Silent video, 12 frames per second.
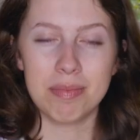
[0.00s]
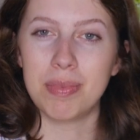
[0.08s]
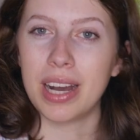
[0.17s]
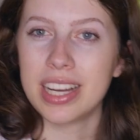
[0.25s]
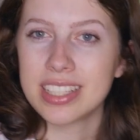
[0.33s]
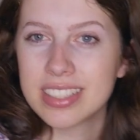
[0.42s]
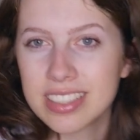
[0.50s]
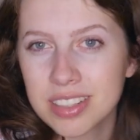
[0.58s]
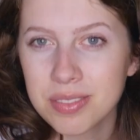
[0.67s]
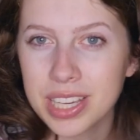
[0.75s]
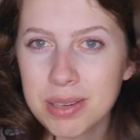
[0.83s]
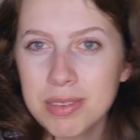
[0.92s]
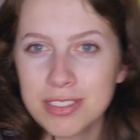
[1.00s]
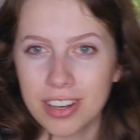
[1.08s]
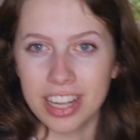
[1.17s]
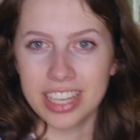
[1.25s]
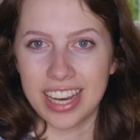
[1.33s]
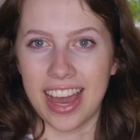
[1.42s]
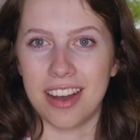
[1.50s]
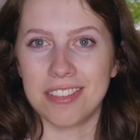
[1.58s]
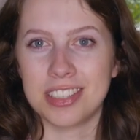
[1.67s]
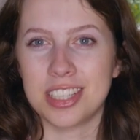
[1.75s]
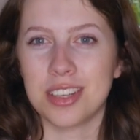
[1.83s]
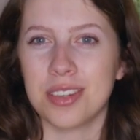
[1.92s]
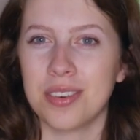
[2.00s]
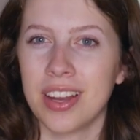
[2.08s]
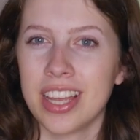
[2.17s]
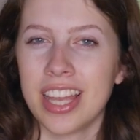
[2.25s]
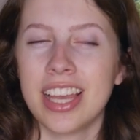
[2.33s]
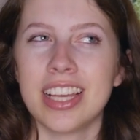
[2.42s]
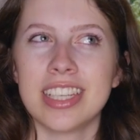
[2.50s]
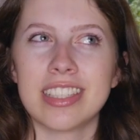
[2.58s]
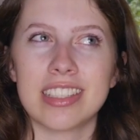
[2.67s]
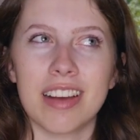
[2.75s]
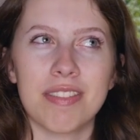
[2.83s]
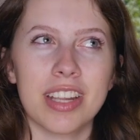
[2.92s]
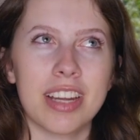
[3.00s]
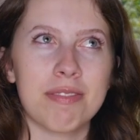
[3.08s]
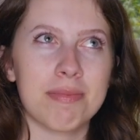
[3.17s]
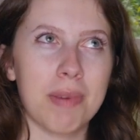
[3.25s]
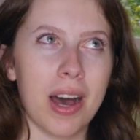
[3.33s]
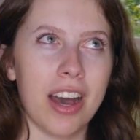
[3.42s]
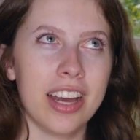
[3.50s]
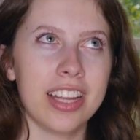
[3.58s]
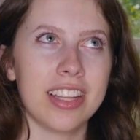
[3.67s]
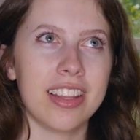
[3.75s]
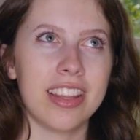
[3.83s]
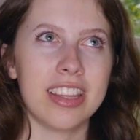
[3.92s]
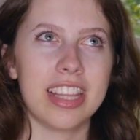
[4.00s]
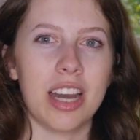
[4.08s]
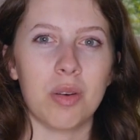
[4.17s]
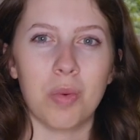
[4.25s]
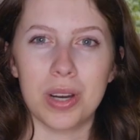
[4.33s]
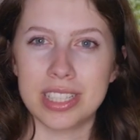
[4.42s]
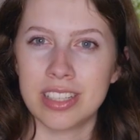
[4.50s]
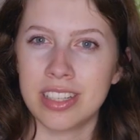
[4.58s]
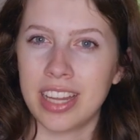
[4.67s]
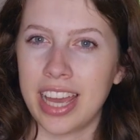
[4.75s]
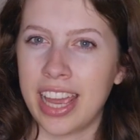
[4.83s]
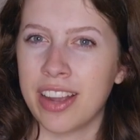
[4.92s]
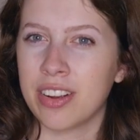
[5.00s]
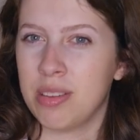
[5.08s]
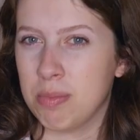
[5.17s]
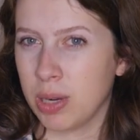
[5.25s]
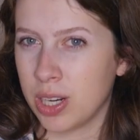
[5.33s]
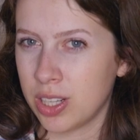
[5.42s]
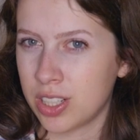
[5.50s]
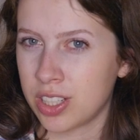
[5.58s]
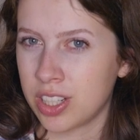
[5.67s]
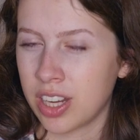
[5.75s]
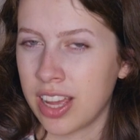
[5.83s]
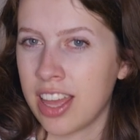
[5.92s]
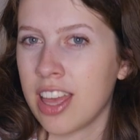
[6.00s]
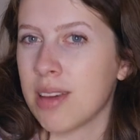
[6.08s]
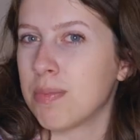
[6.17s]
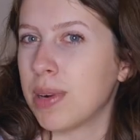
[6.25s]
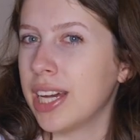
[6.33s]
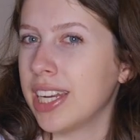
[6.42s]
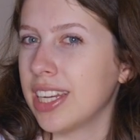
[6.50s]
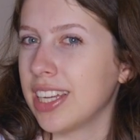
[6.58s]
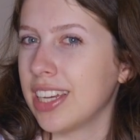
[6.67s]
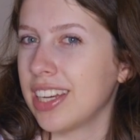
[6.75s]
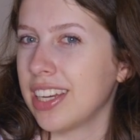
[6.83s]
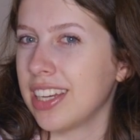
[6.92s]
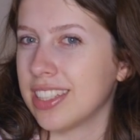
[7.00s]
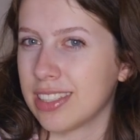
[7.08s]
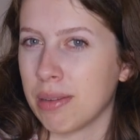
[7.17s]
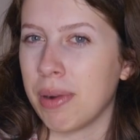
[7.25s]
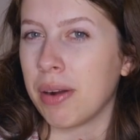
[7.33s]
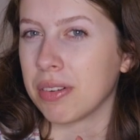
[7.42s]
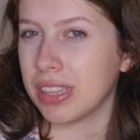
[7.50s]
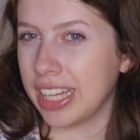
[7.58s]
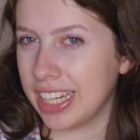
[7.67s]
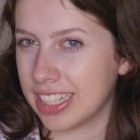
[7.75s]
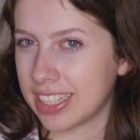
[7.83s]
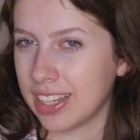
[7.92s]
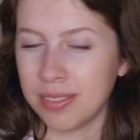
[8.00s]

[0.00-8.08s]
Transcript: but we can move on now to stuff that I've bought that wasn't Harry merch but is somehow related to